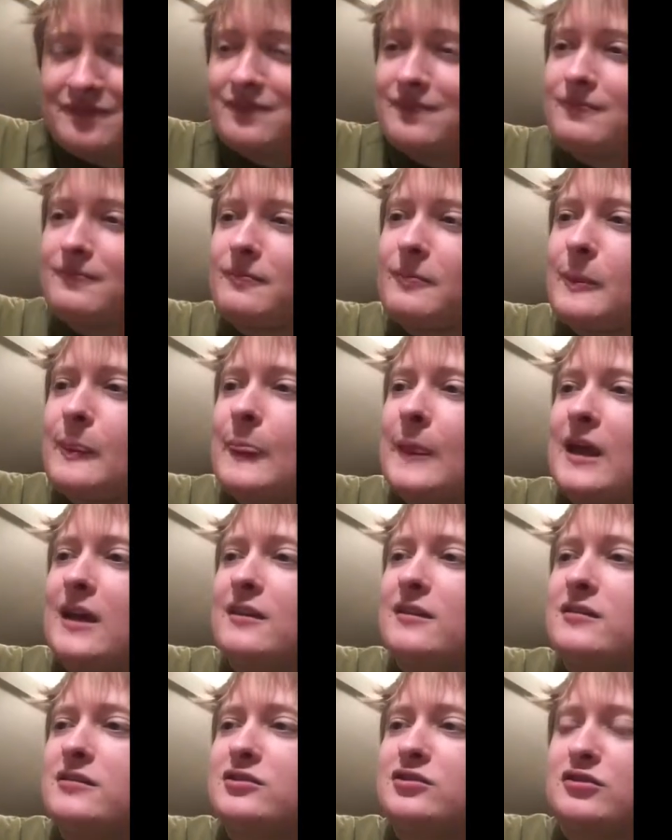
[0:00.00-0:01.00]
good. It
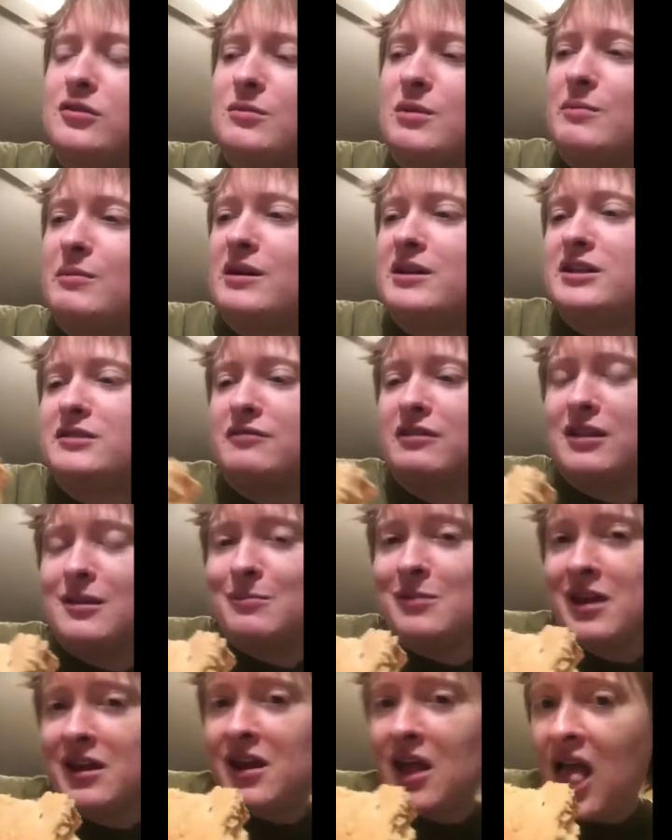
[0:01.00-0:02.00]
looks normal, but it's really
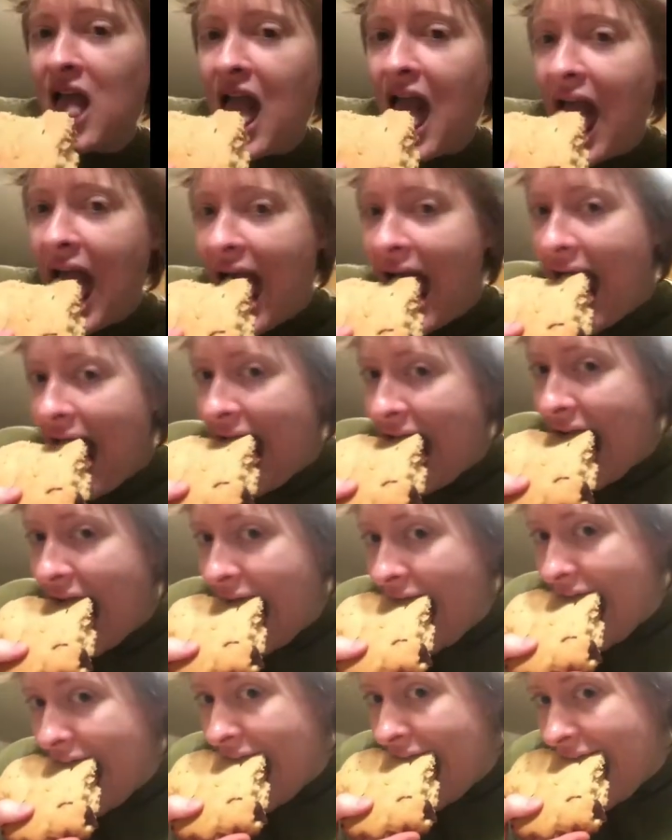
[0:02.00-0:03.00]
big. I don't
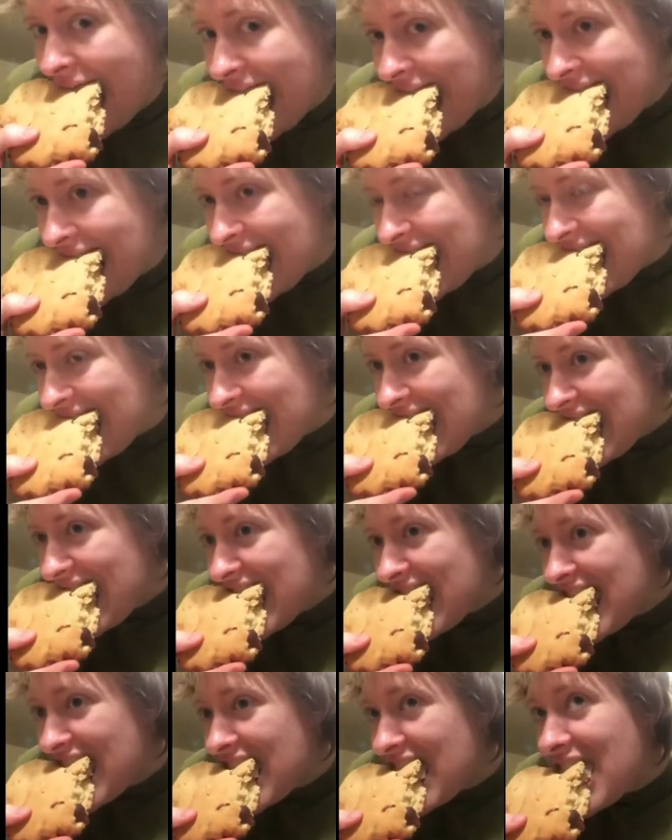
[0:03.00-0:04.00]
think it's very good.
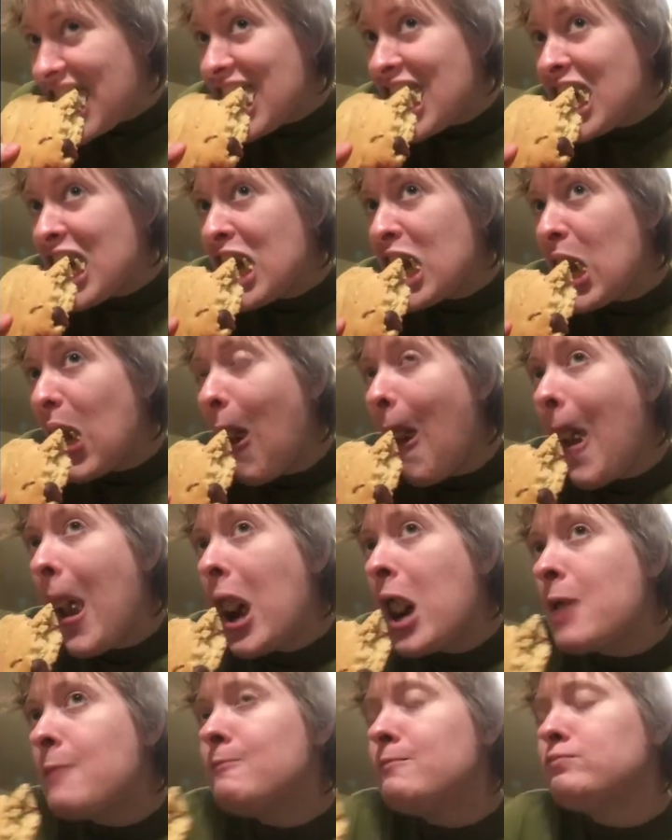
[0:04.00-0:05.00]
You don't?
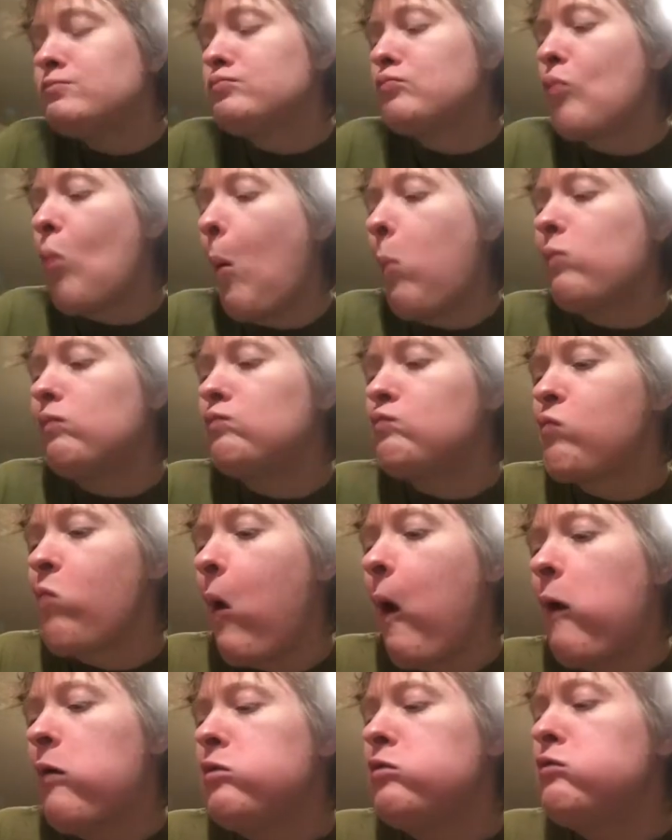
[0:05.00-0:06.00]
Mm-mm.
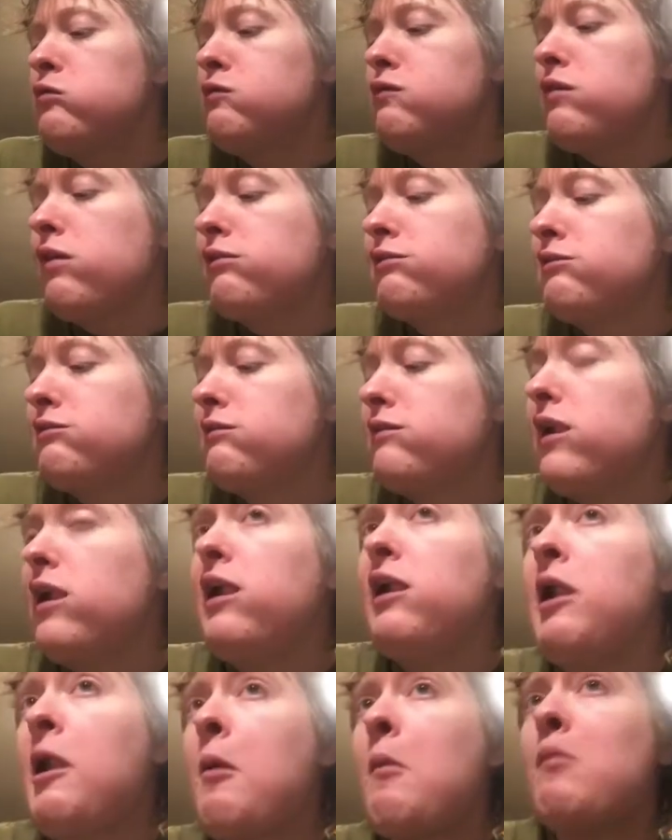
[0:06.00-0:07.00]
Who fault is
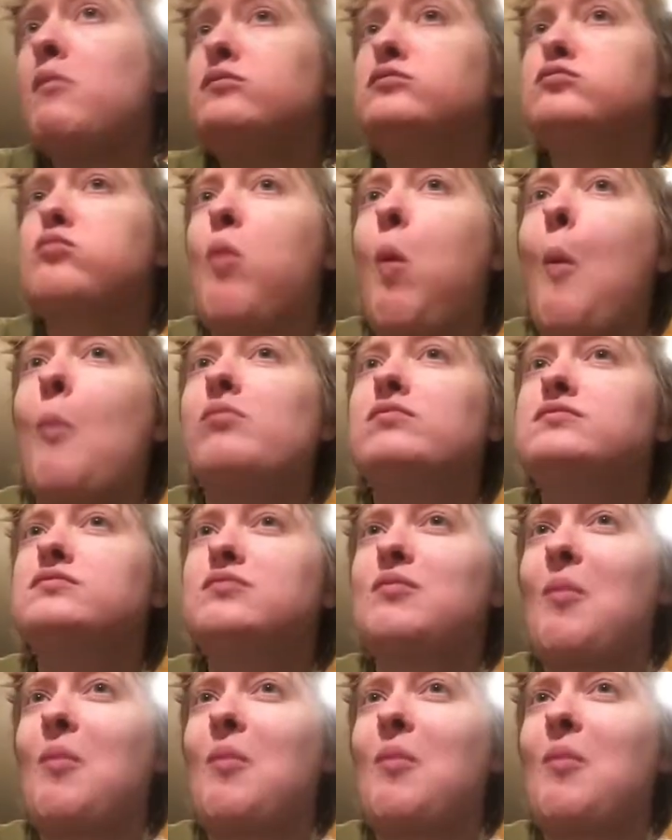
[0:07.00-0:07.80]
that? Ours.